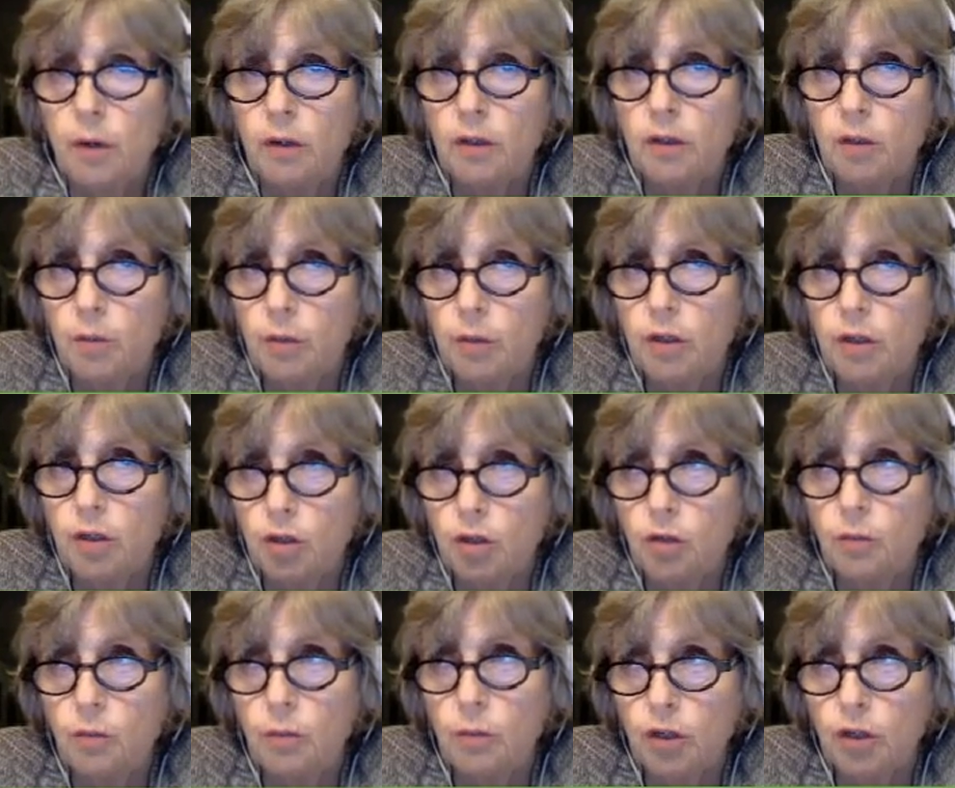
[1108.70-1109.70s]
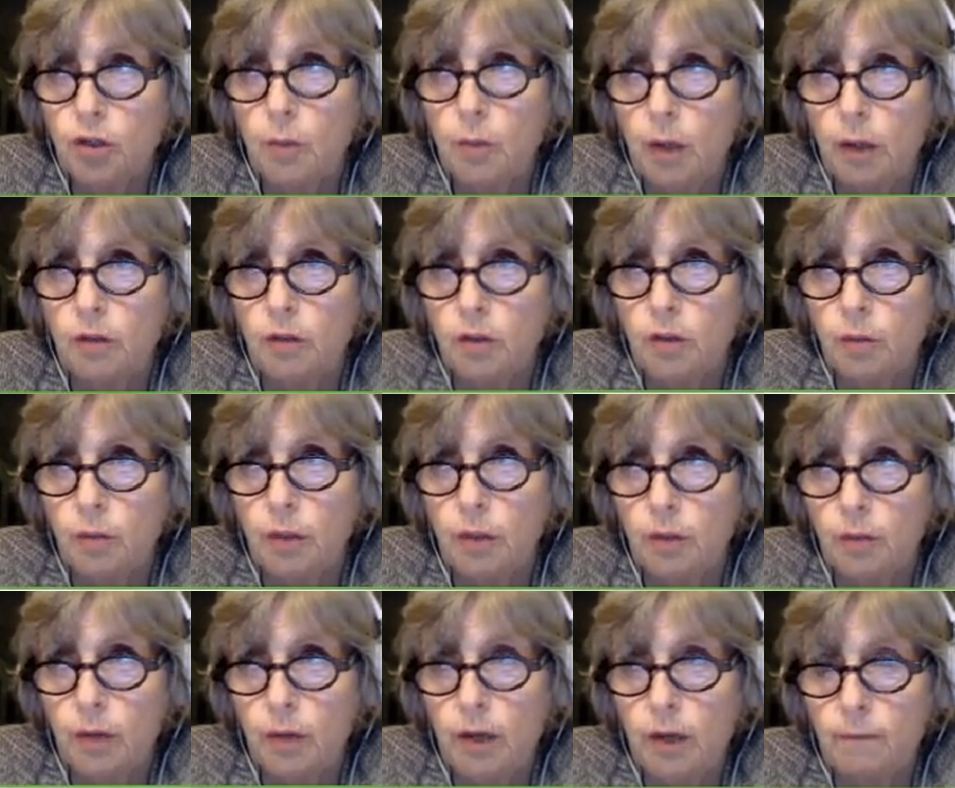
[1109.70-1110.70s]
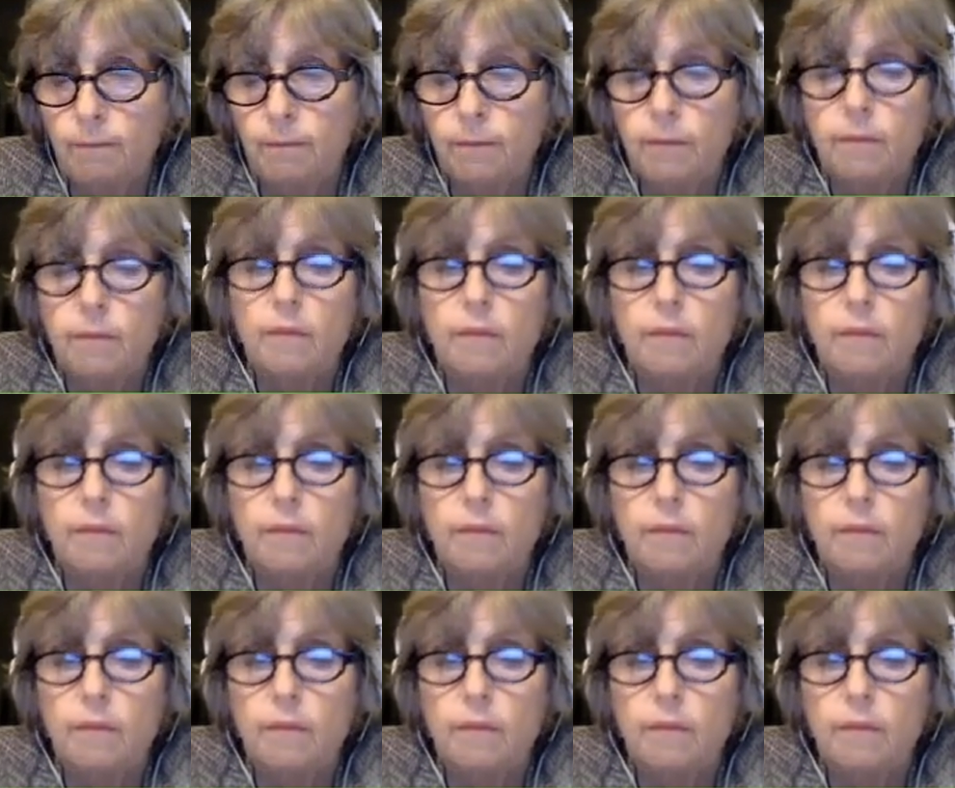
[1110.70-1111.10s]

mild sweet is too much mild sweet, right?